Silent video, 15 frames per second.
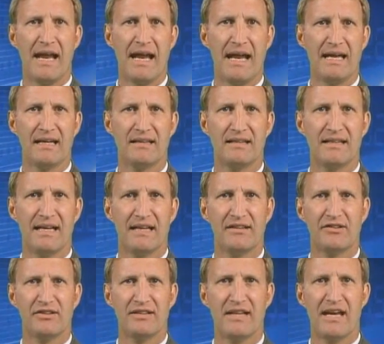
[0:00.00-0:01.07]
and the
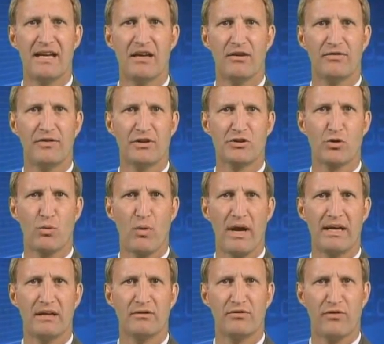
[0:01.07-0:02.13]
NCAA official
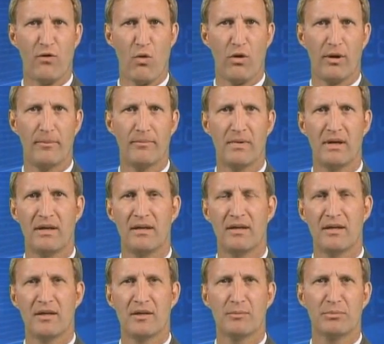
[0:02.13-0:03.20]
weigh-in form.
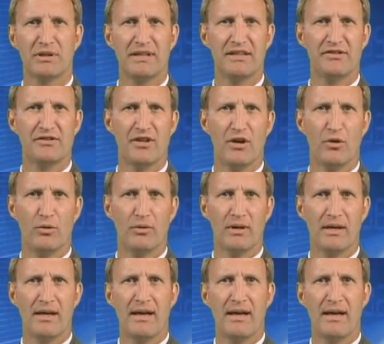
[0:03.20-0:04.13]
Please note,